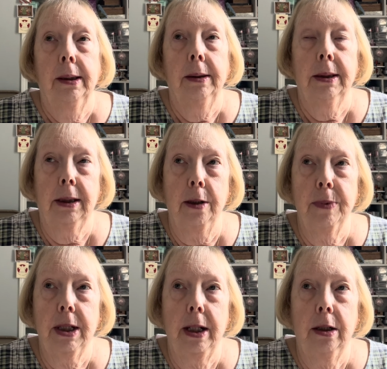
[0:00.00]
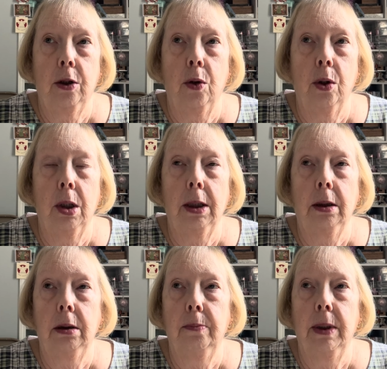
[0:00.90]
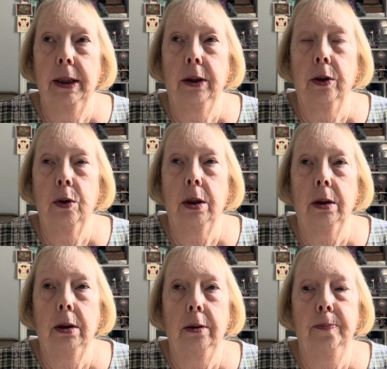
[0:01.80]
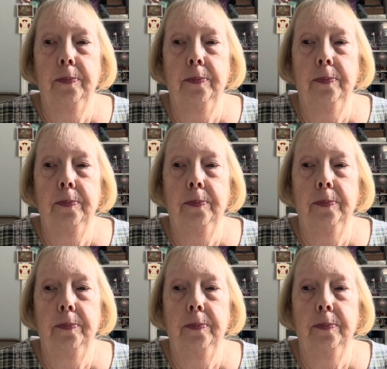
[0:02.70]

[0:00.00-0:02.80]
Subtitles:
Some said call my local